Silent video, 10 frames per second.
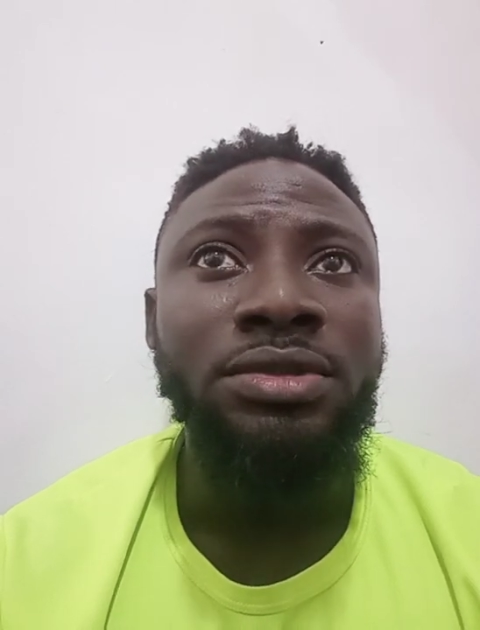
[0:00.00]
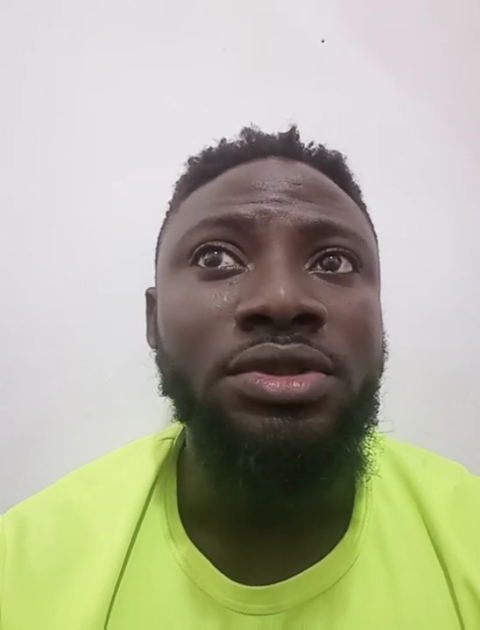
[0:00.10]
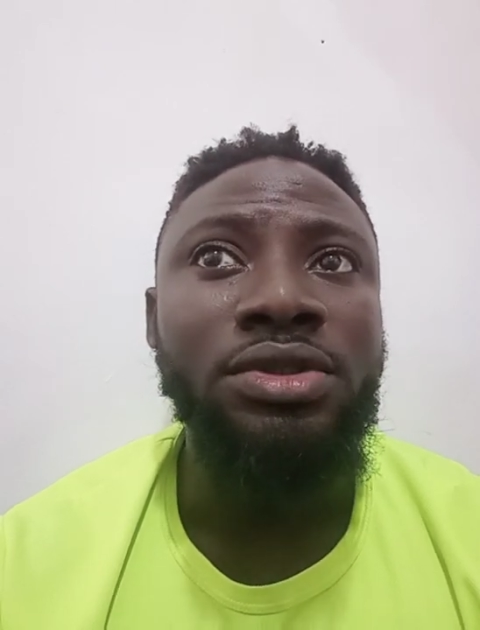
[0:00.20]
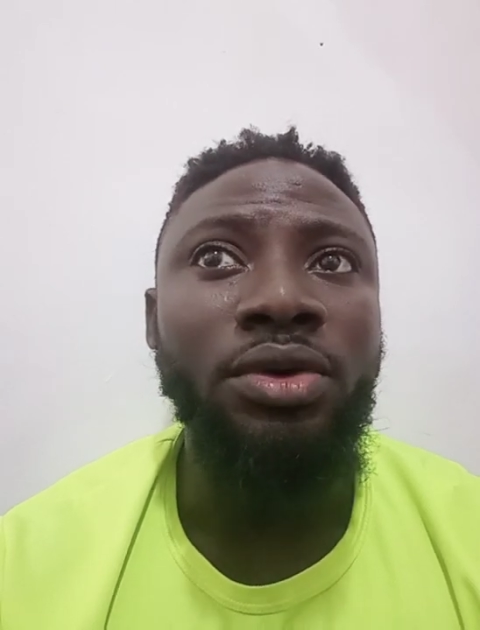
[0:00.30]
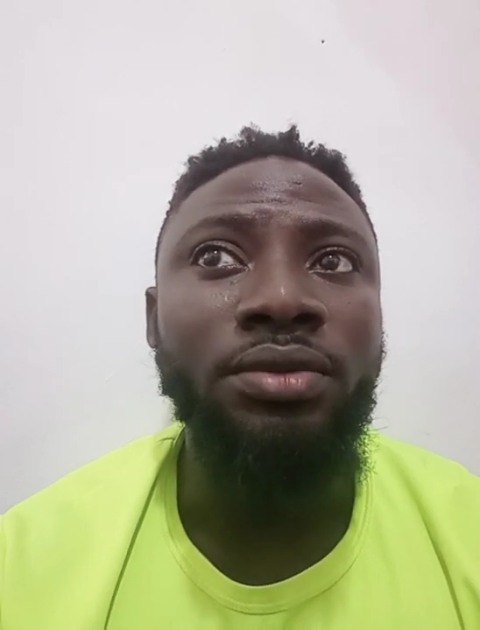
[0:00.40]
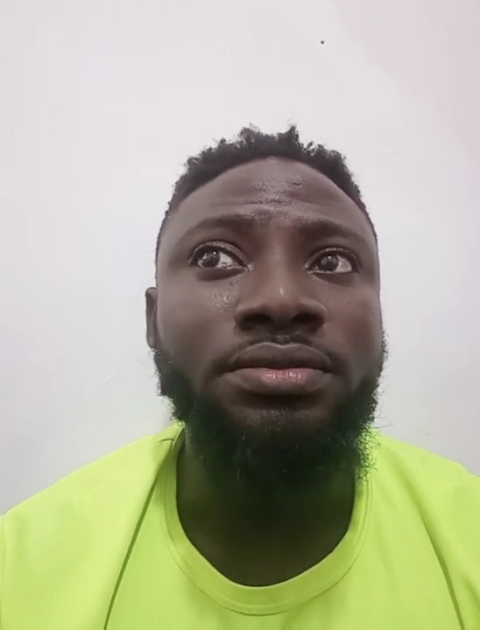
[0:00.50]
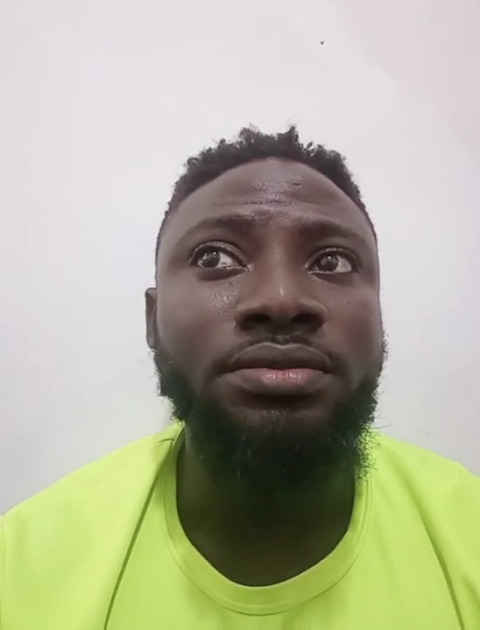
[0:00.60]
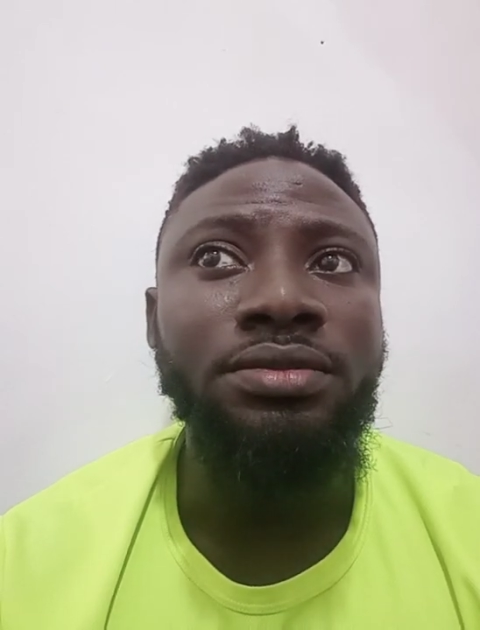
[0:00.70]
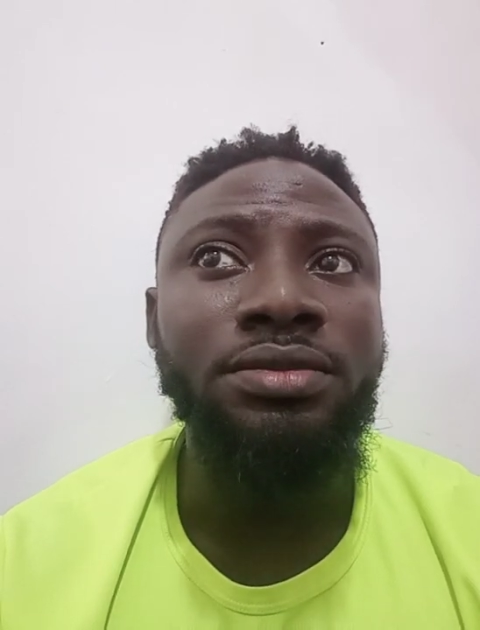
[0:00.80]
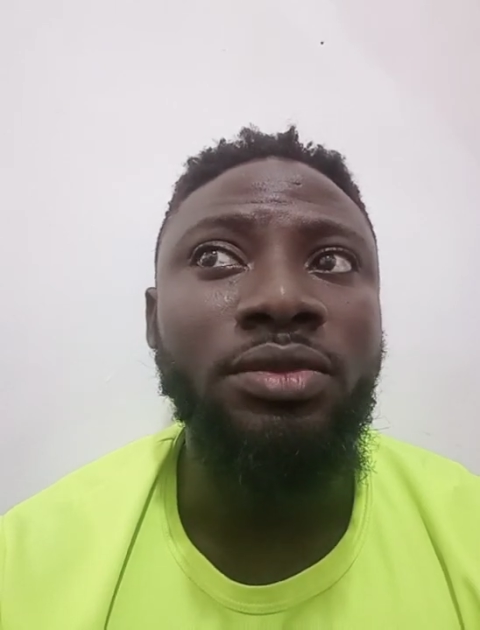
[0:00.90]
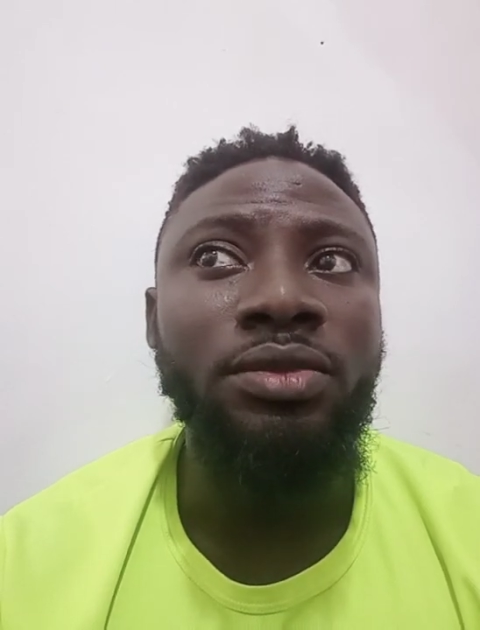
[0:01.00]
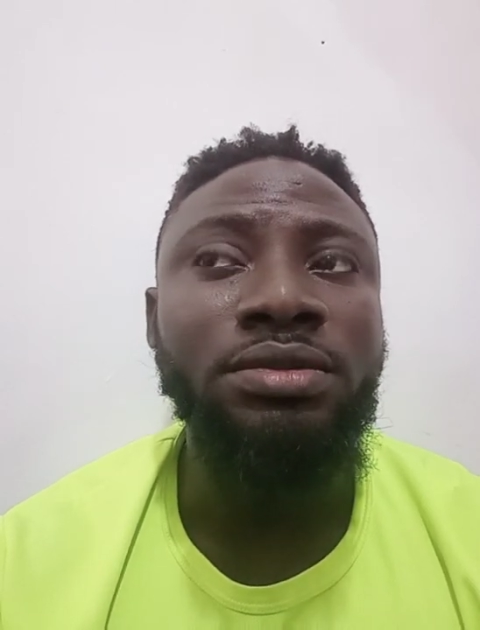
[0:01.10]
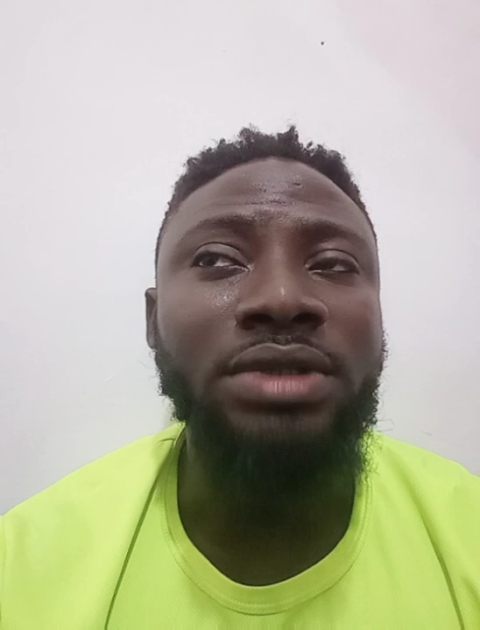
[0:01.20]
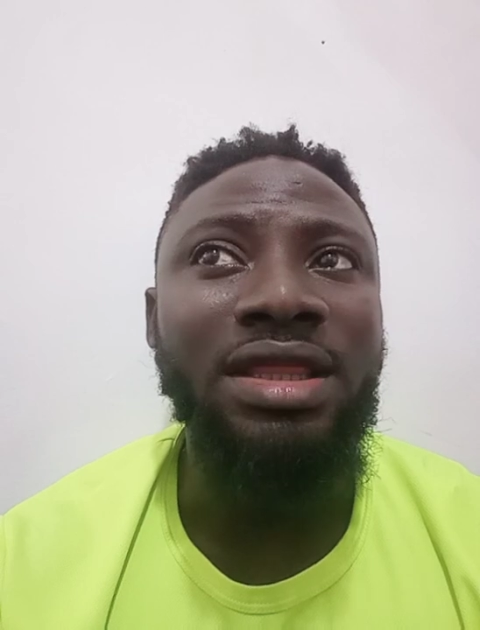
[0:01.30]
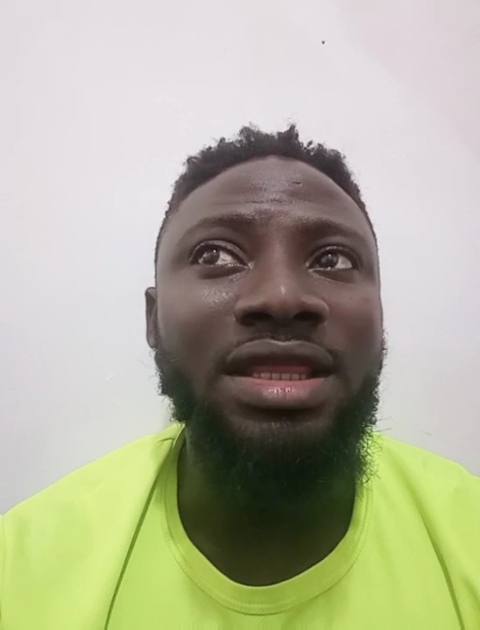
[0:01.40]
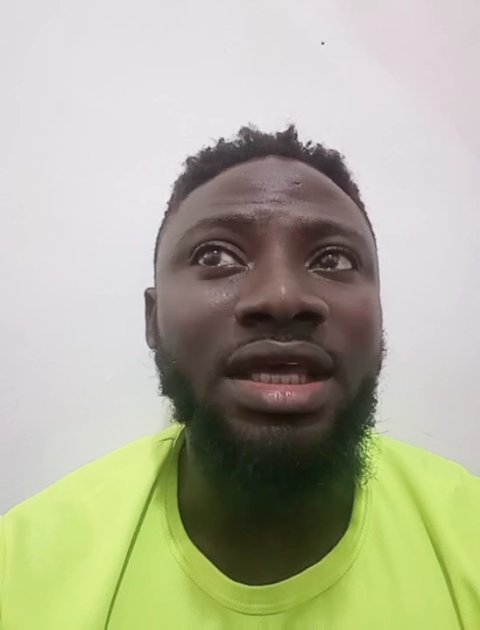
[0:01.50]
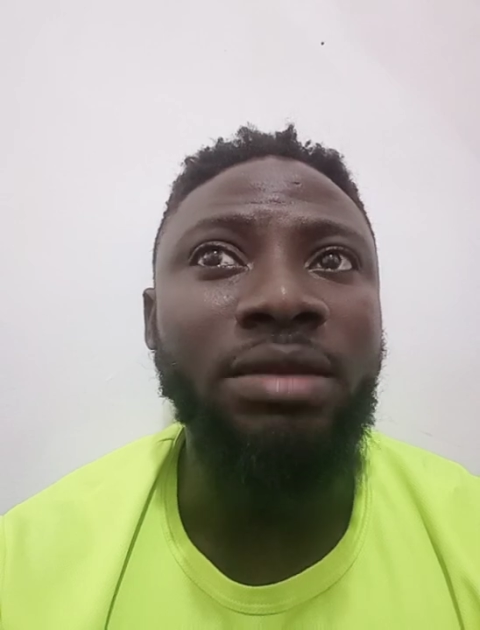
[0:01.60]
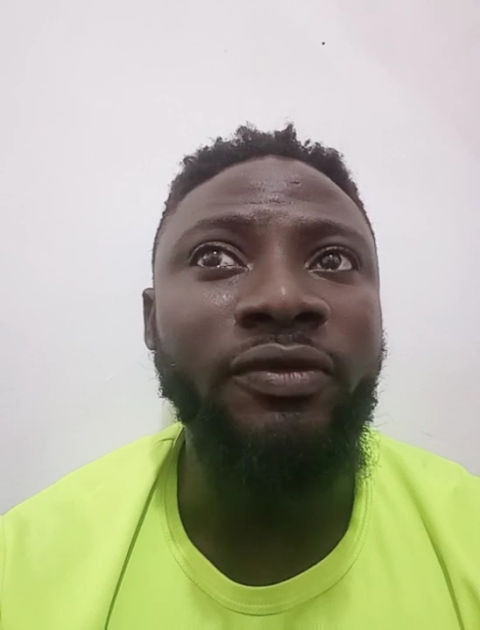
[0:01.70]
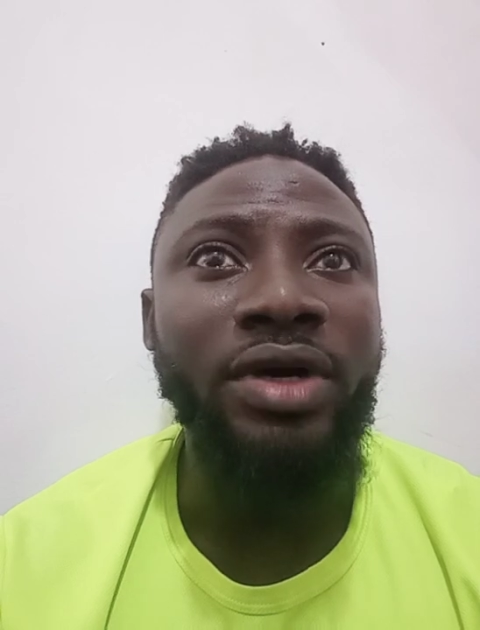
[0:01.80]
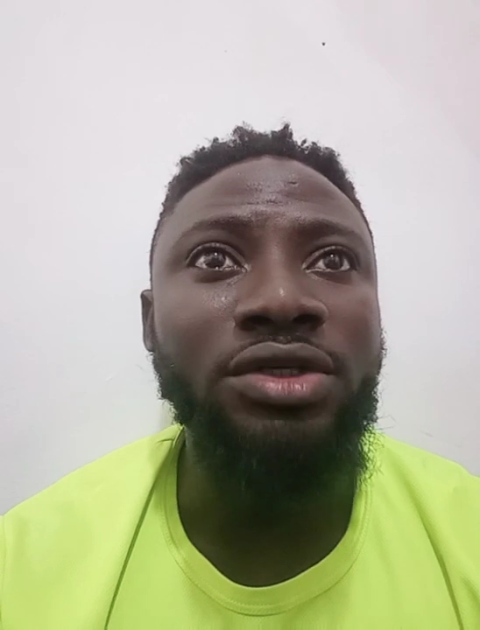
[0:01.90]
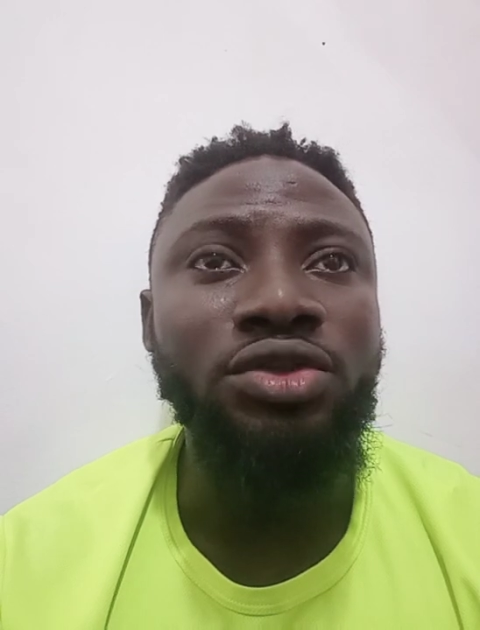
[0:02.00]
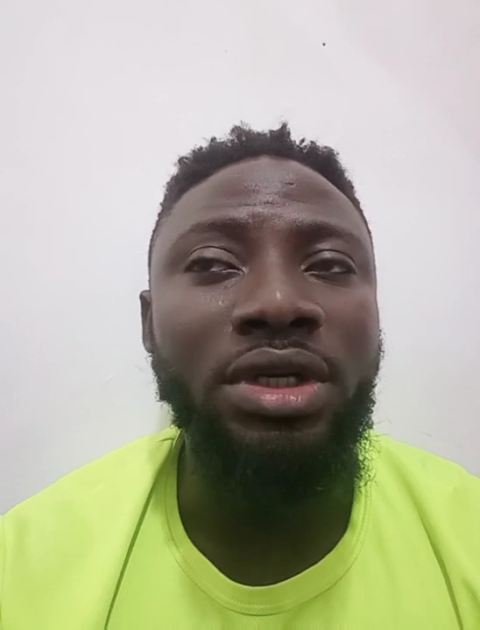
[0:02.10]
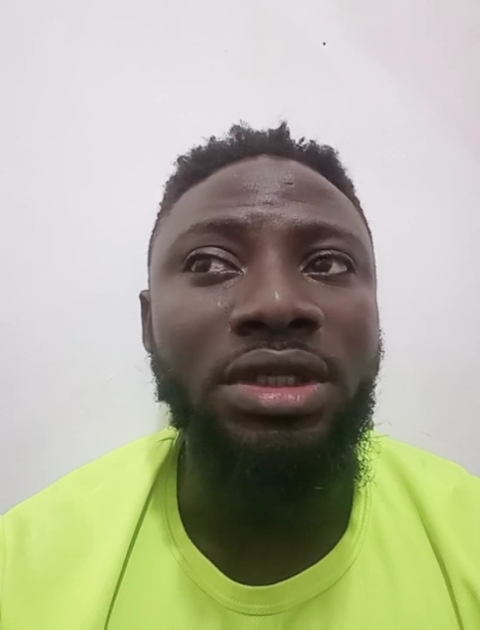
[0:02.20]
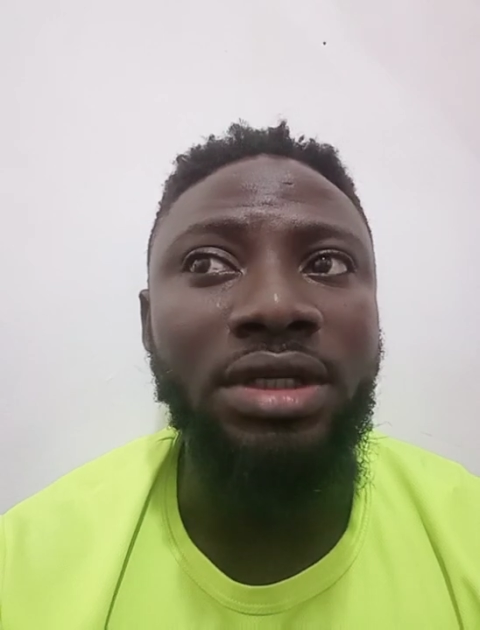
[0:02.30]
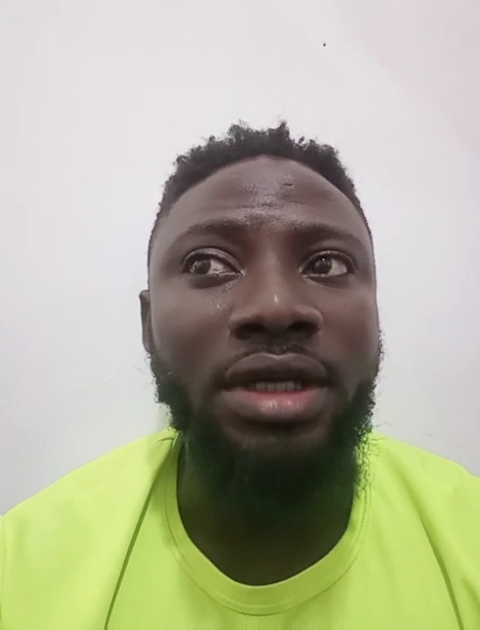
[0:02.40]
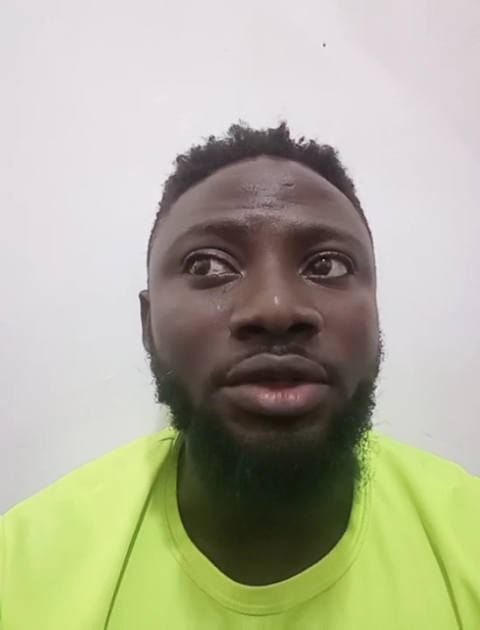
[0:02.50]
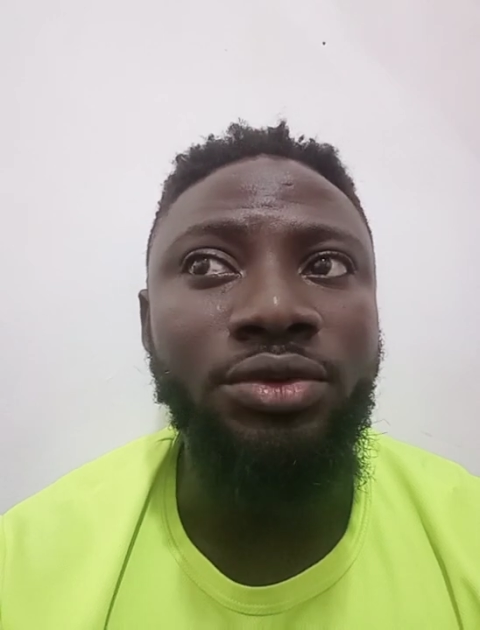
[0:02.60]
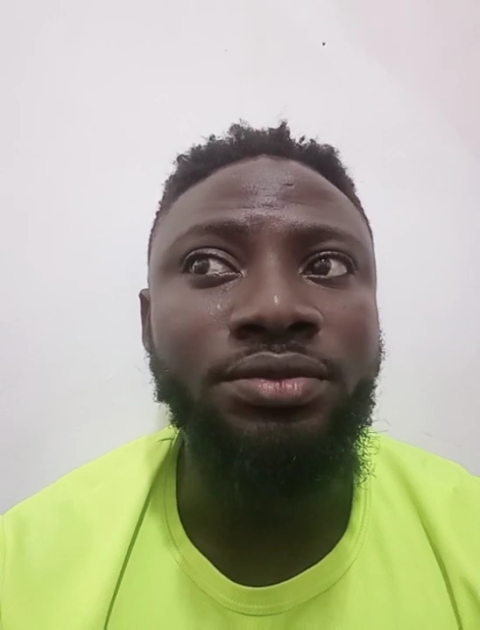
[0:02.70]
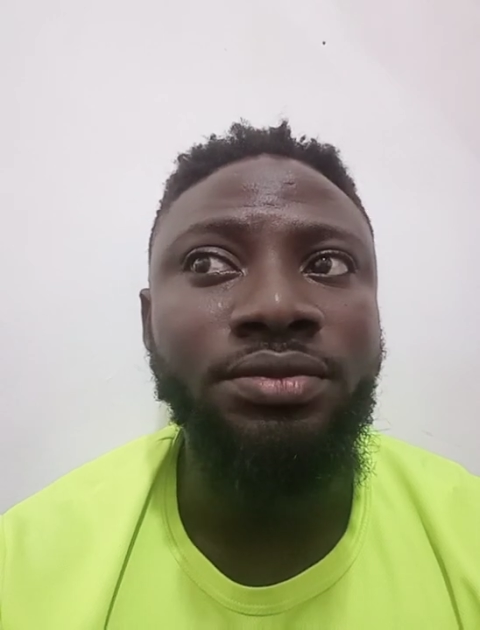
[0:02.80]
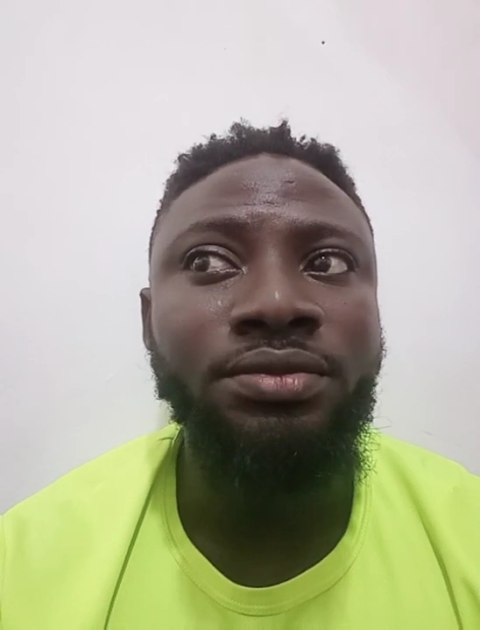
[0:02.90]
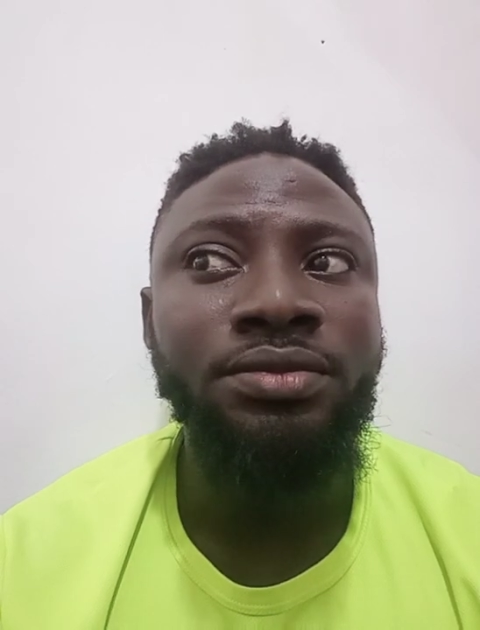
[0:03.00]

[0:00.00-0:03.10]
So, which means I think before I do anything I do,